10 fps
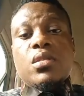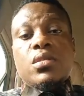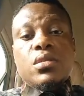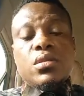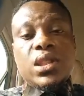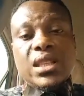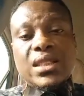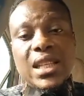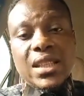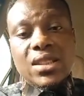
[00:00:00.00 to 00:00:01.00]
The
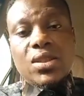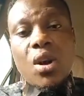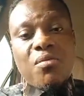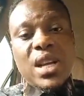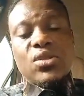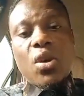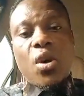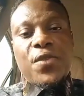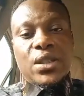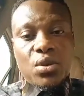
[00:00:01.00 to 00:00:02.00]
state government
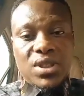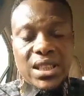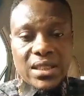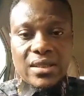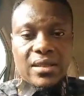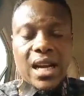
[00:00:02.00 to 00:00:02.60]
of Edo State